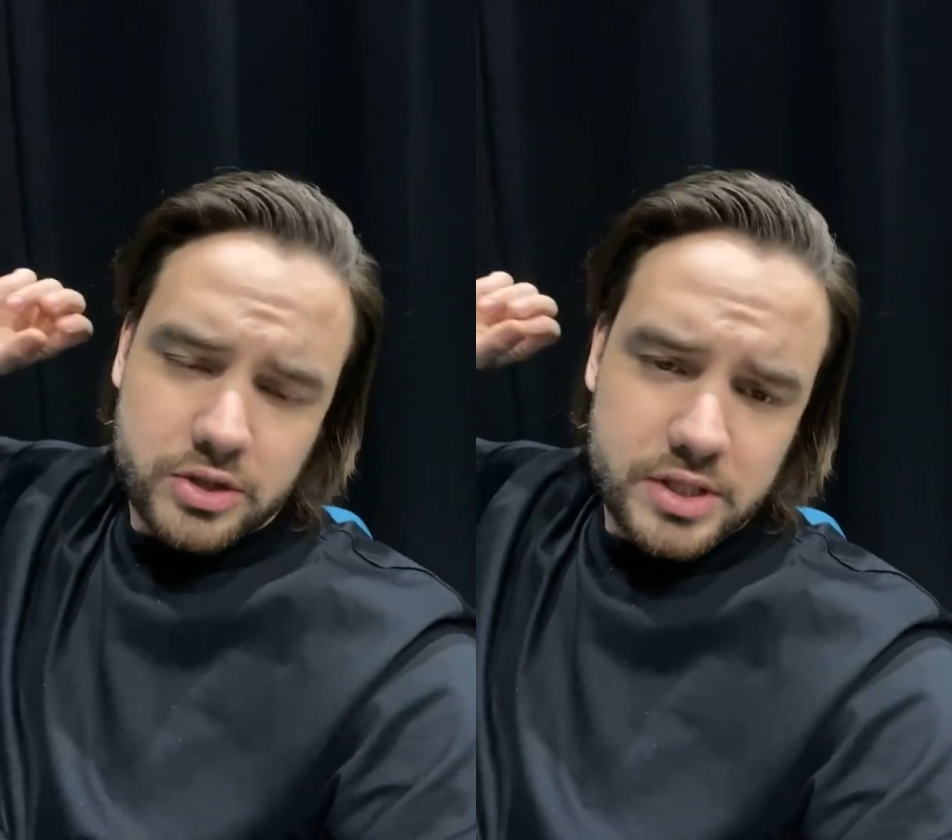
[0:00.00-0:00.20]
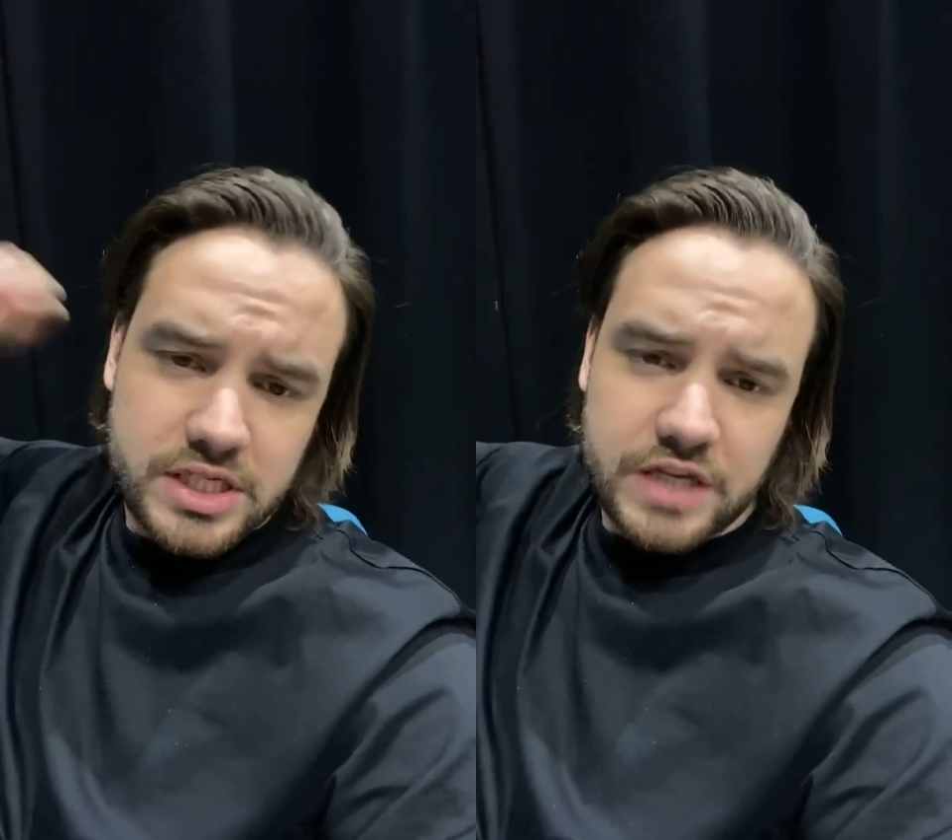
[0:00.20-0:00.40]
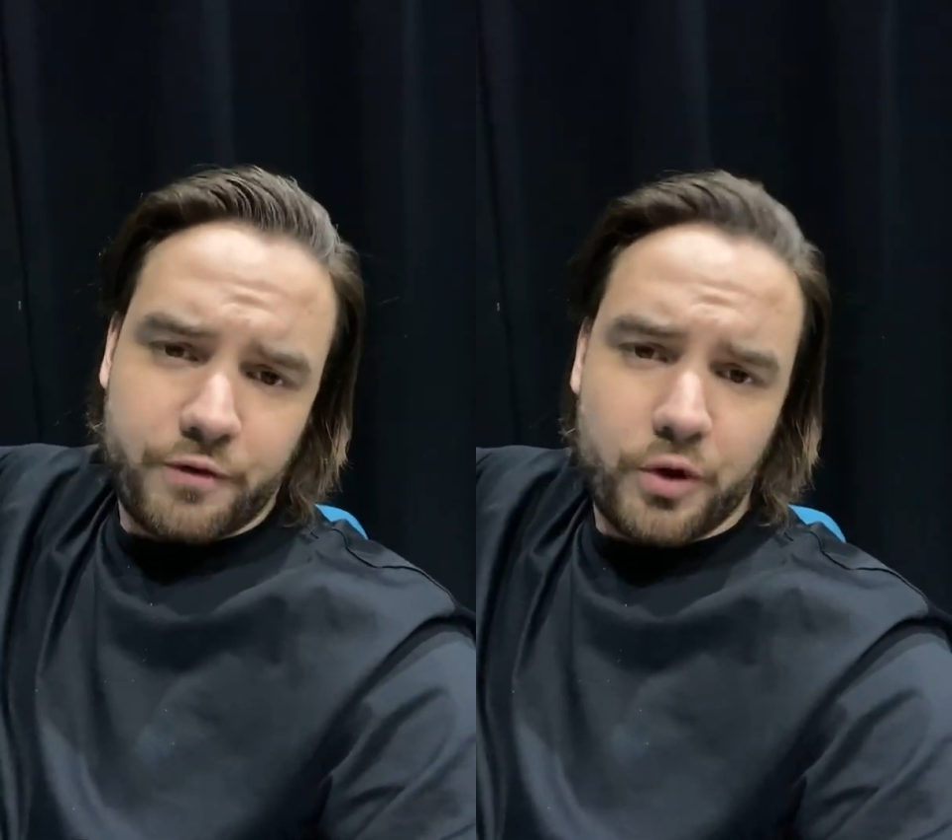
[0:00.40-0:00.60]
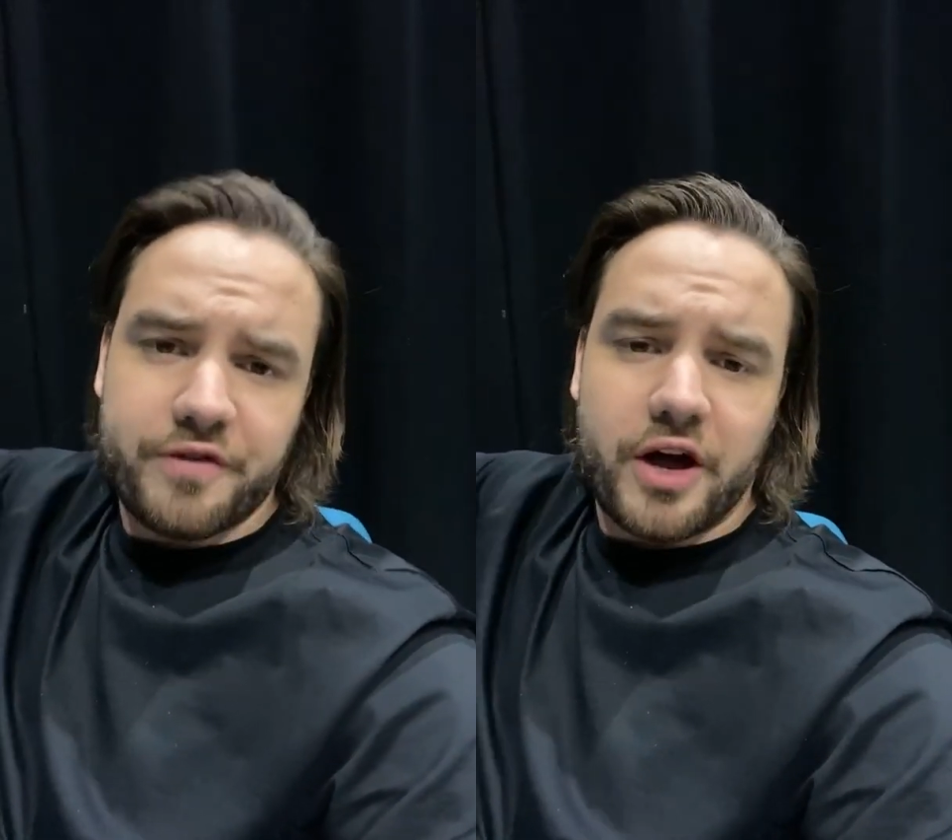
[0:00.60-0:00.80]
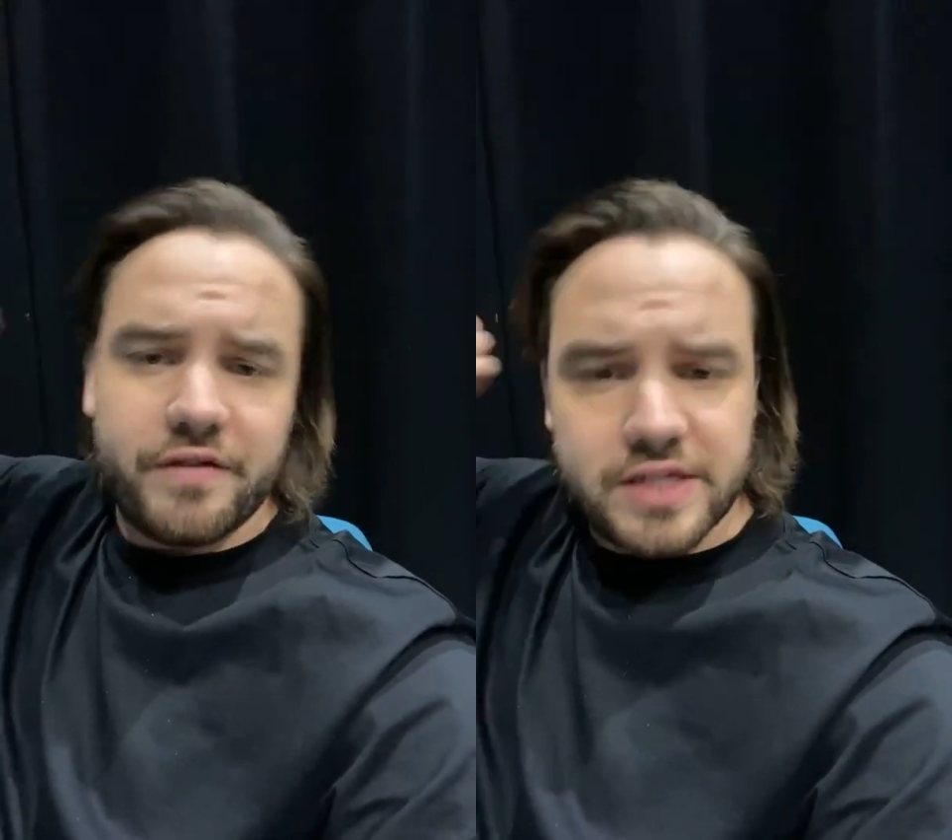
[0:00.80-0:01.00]
So it's
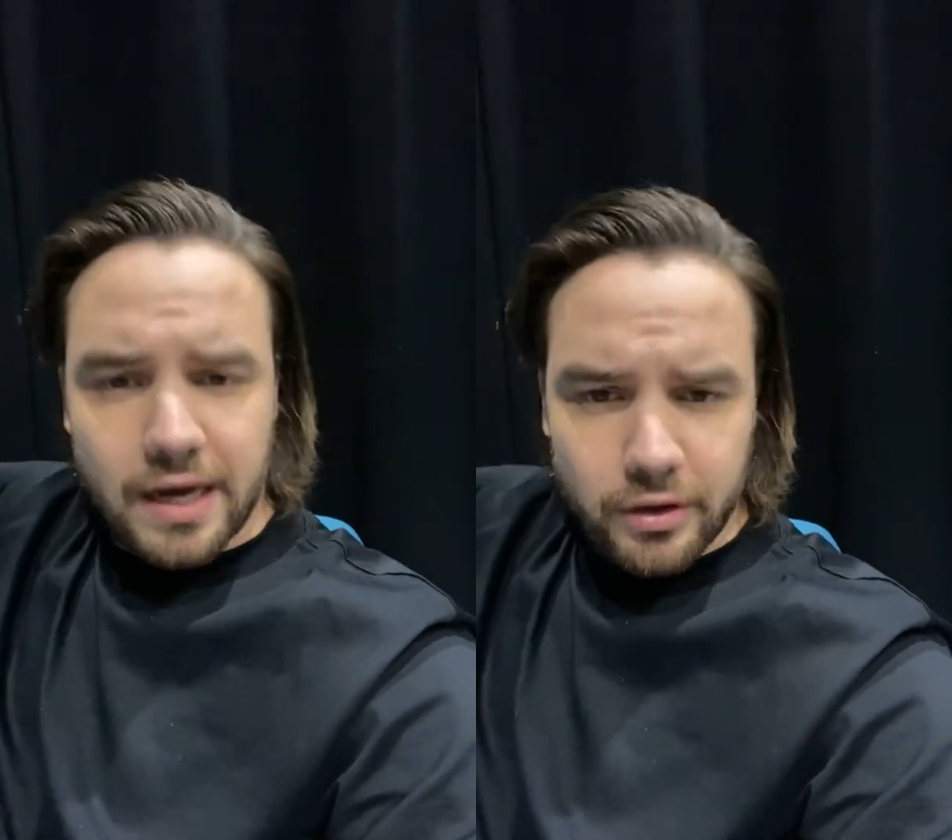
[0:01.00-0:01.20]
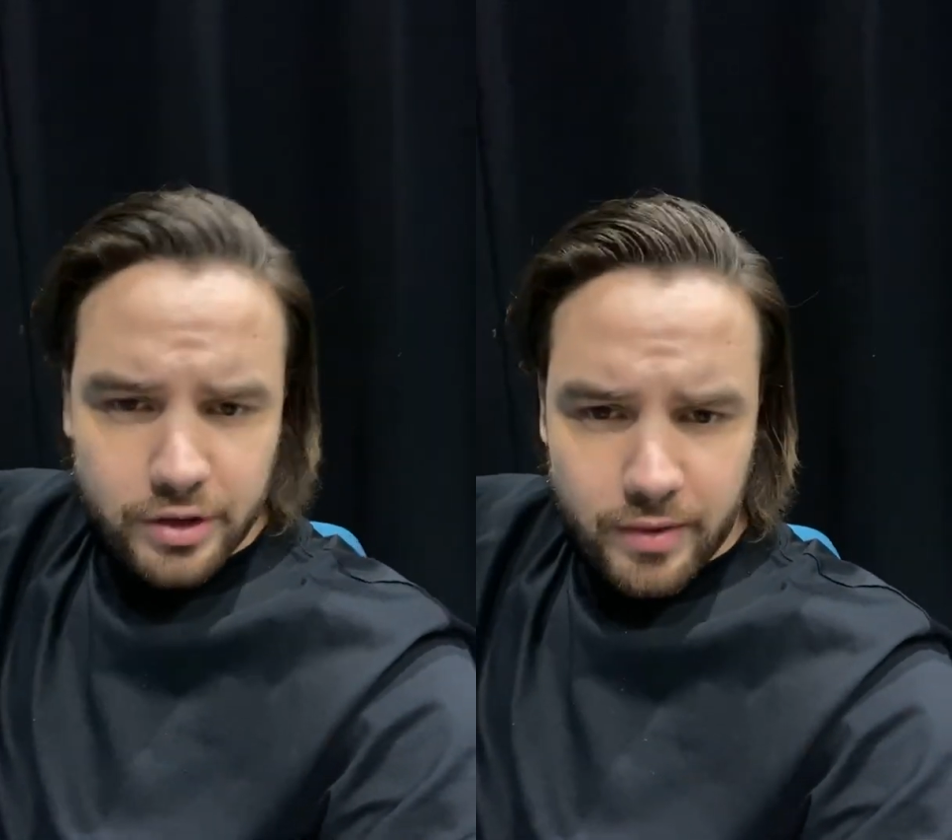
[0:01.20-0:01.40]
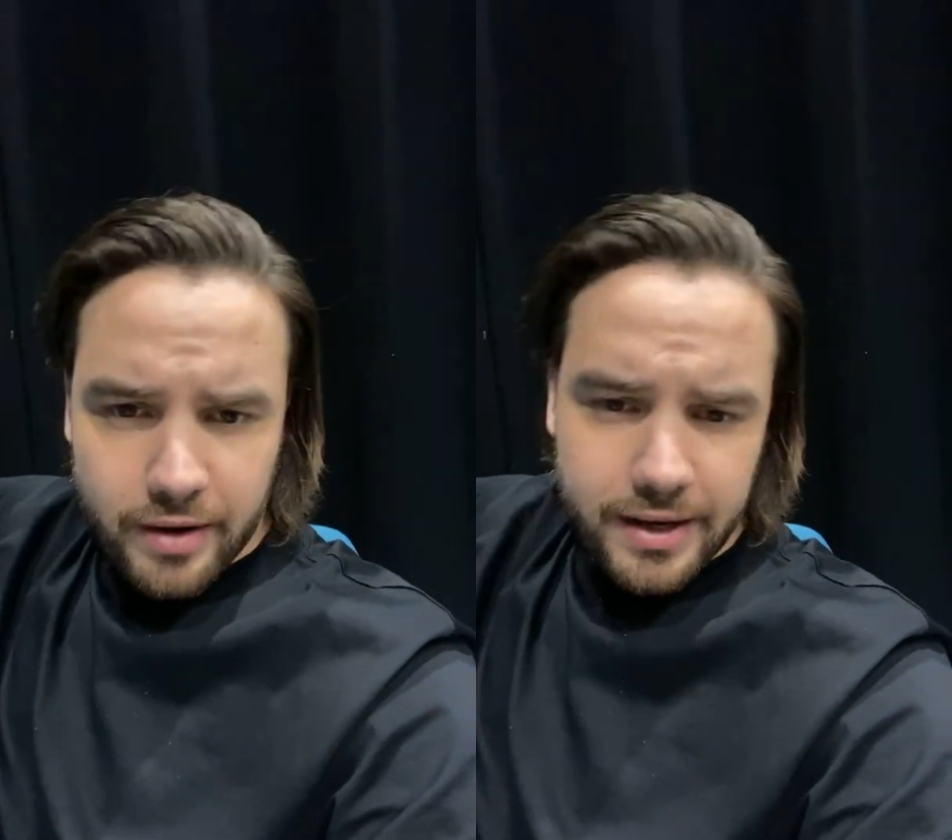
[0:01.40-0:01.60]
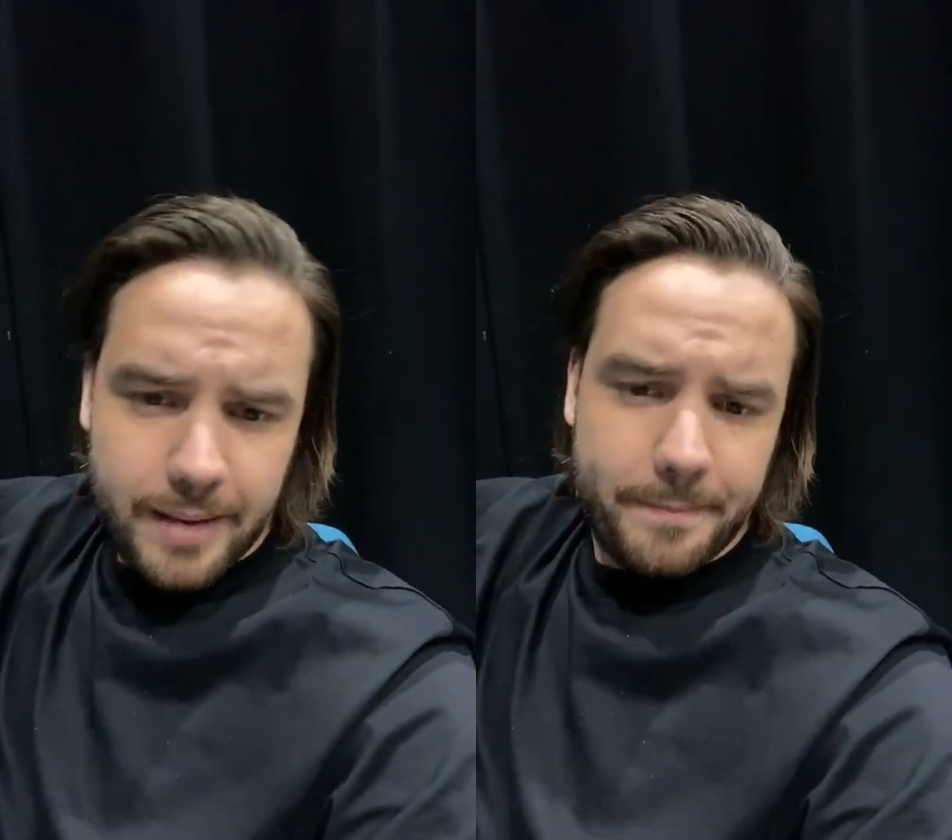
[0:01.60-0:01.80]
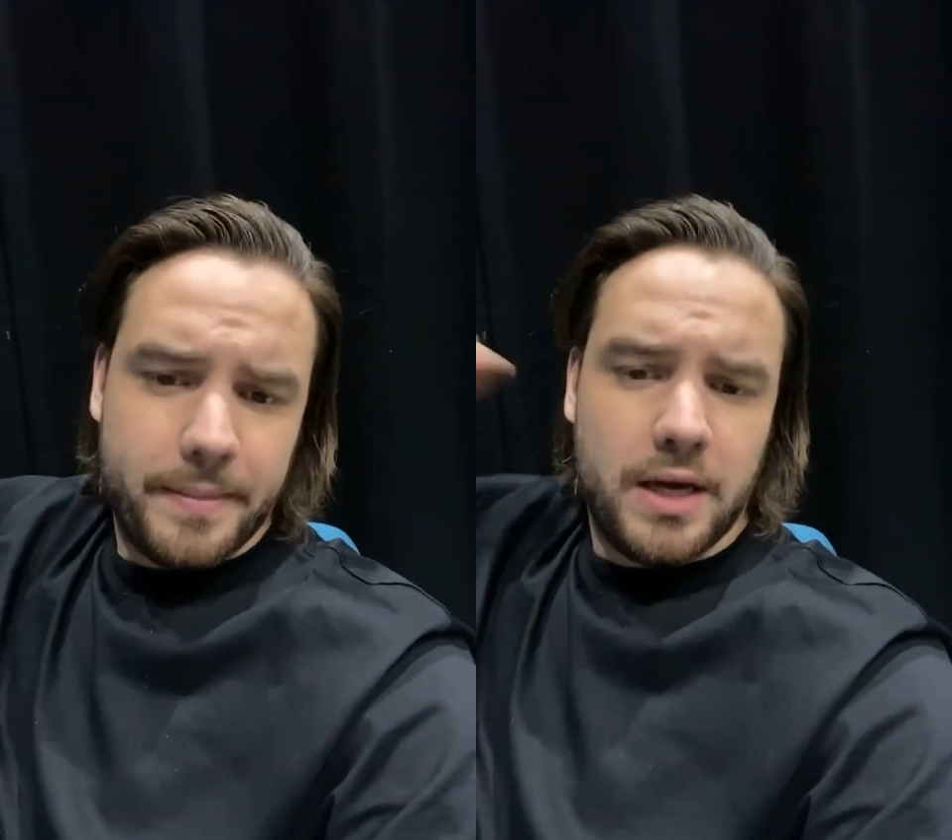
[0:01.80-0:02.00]
6:45. Download the Round app.